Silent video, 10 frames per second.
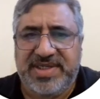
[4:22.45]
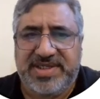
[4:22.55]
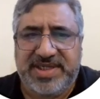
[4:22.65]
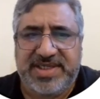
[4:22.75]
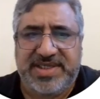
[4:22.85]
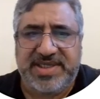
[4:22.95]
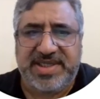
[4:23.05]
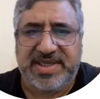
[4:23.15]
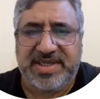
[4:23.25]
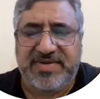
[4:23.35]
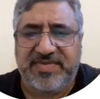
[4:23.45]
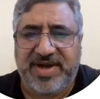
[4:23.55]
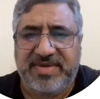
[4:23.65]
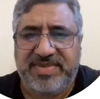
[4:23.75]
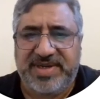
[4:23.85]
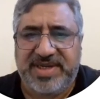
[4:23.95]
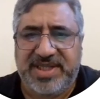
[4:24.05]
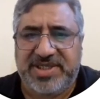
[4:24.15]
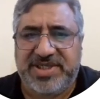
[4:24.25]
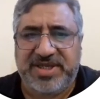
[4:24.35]
changes in the environment,
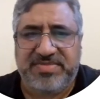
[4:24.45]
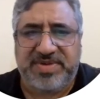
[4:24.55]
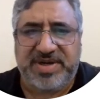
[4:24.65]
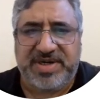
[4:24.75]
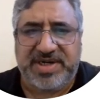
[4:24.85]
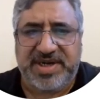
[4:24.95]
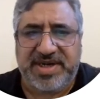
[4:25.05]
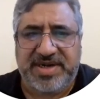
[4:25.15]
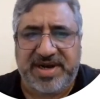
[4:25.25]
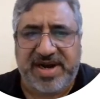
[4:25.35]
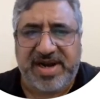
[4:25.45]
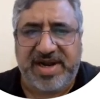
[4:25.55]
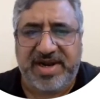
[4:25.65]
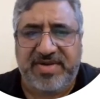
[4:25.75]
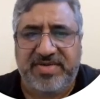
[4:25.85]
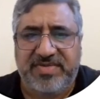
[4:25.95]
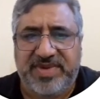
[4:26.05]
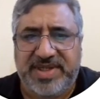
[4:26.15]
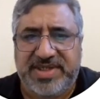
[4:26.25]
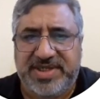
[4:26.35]
such as building, terrain, or
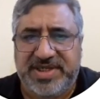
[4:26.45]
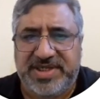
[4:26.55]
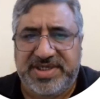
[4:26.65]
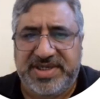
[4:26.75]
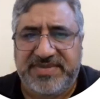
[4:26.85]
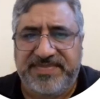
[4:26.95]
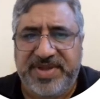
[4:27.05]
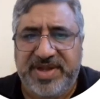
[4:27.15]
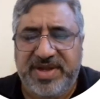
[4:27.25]
vegetation.